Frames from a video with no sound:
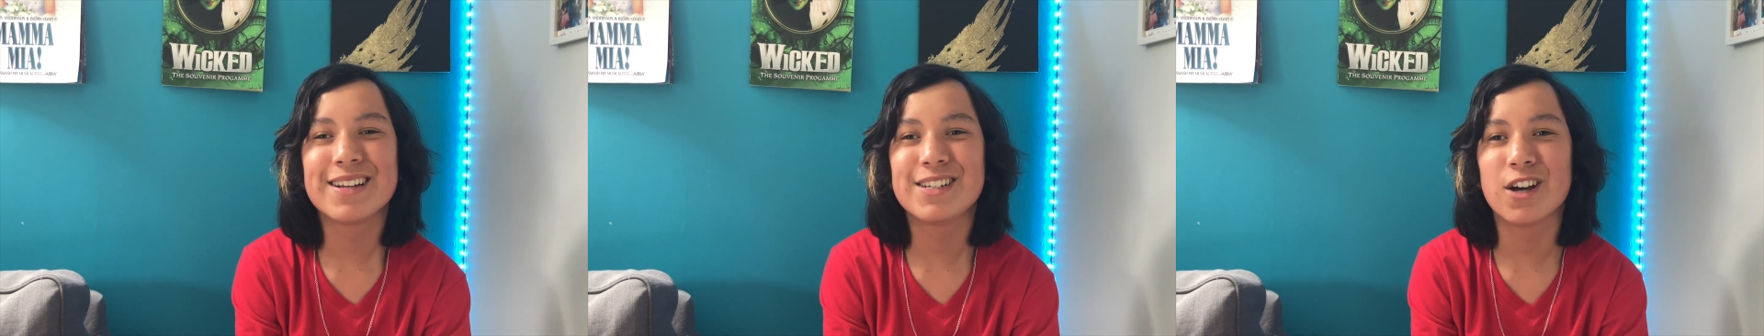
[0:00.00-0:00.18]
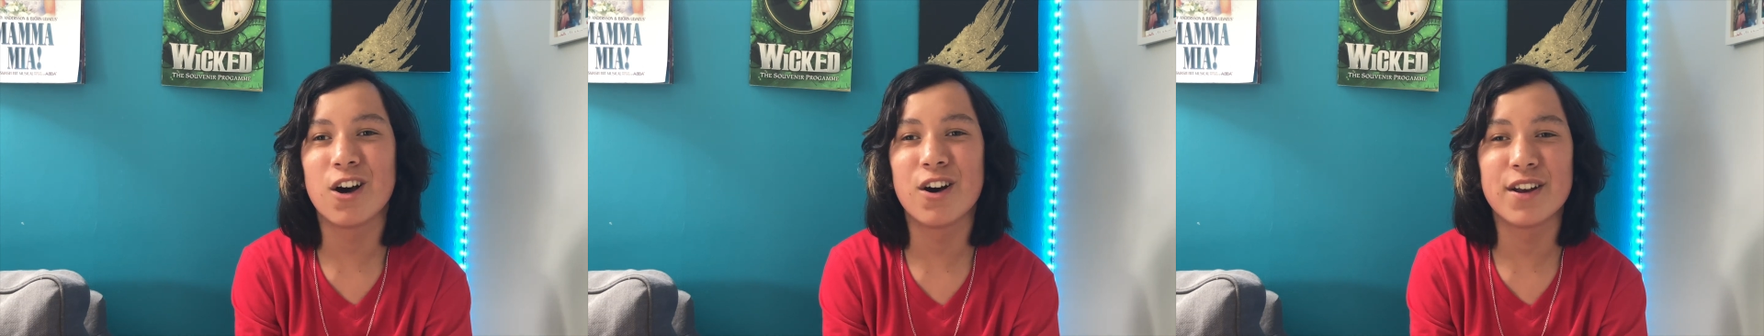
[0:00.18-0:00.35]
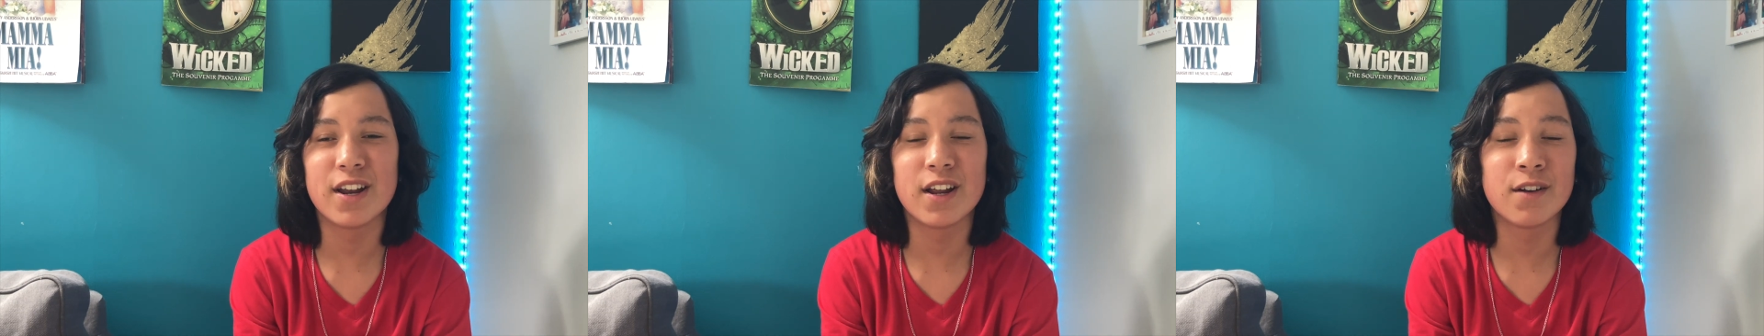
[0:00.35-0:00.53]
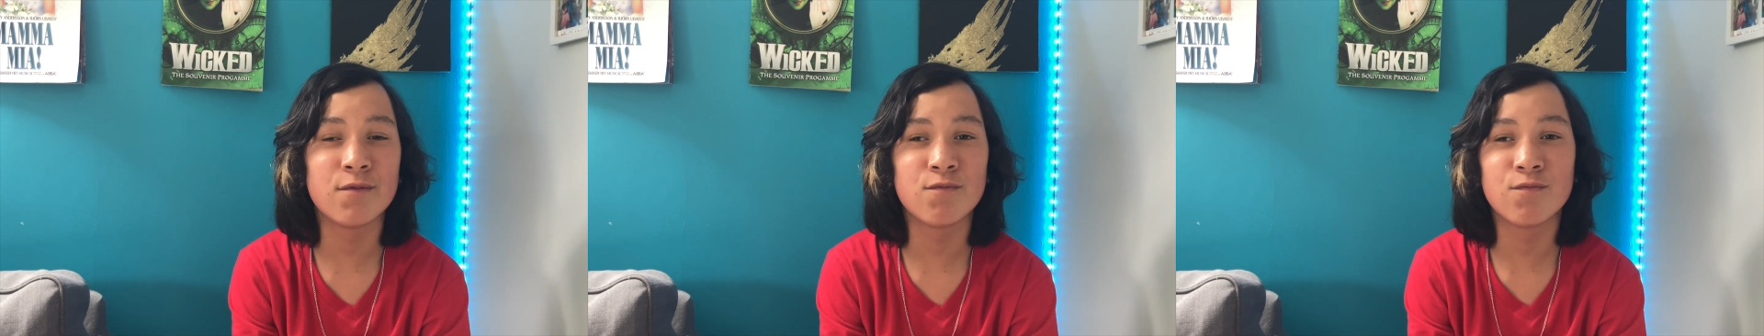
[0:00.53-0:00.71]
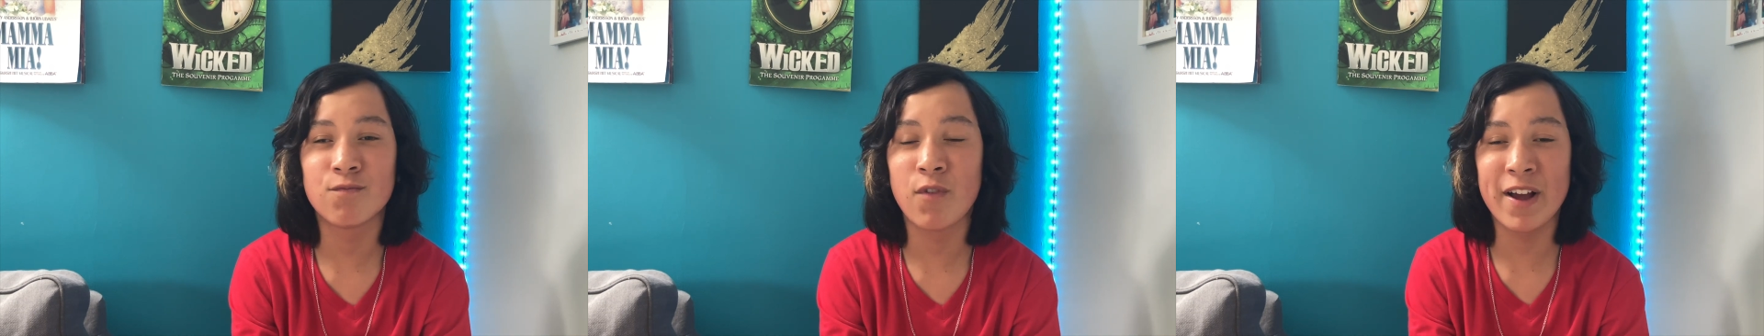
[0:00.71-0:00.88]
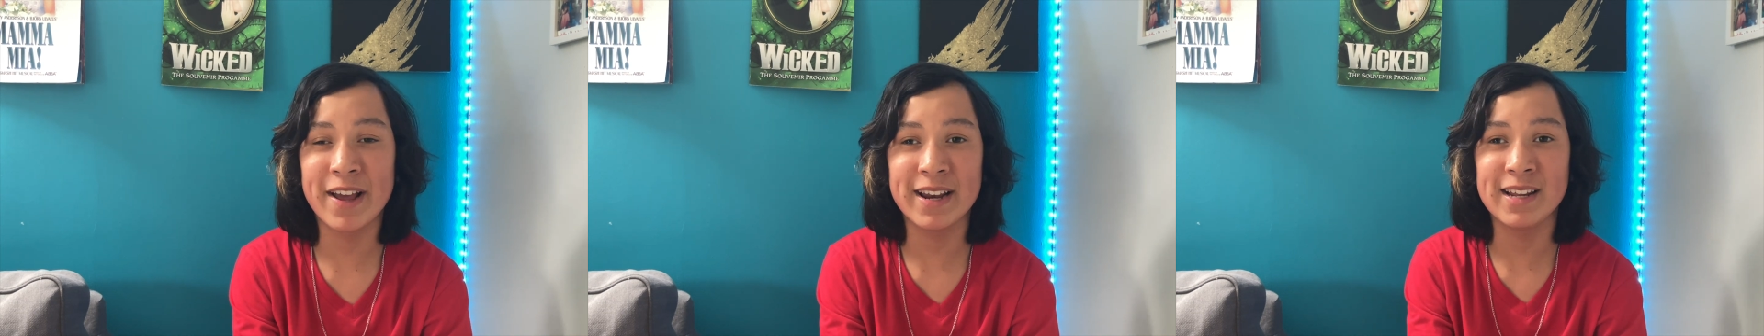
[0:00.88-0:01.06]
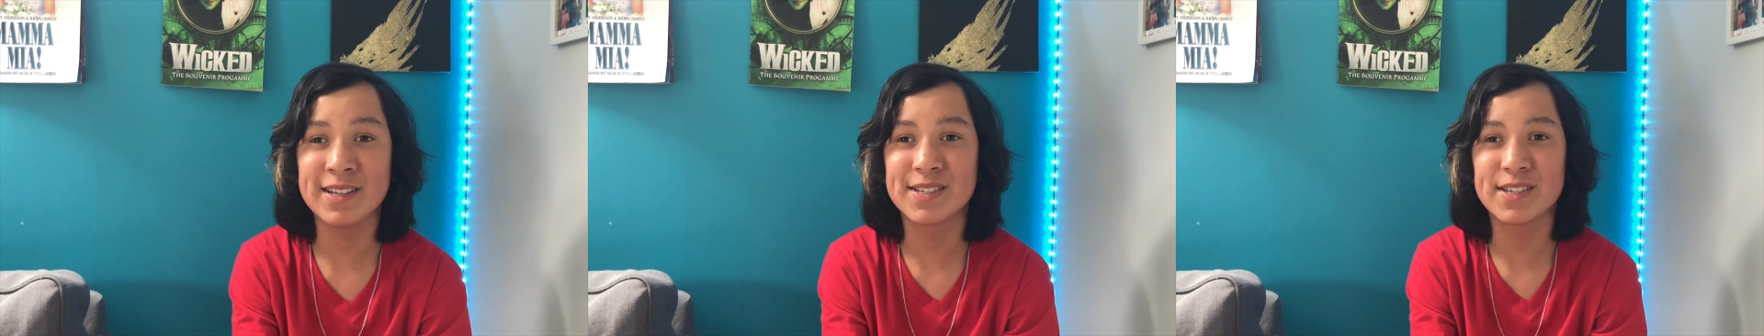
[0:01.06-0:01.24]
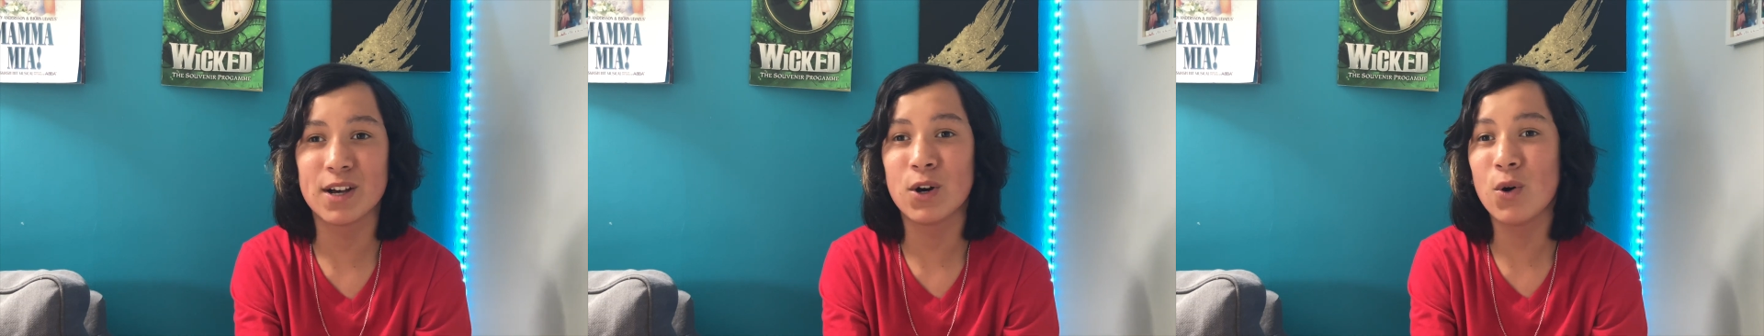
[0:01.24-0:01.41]
done, and rightly
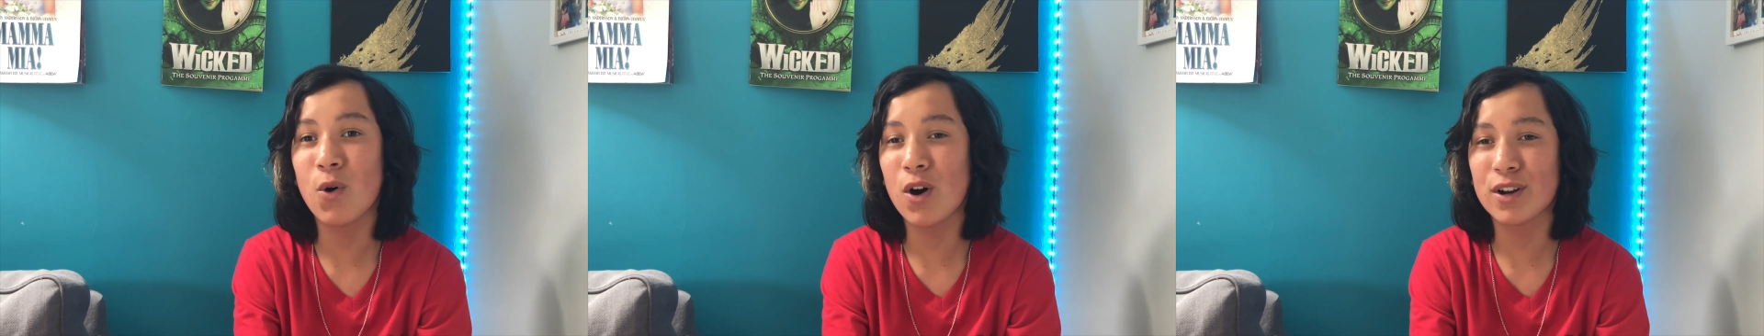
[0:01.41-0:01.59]
so,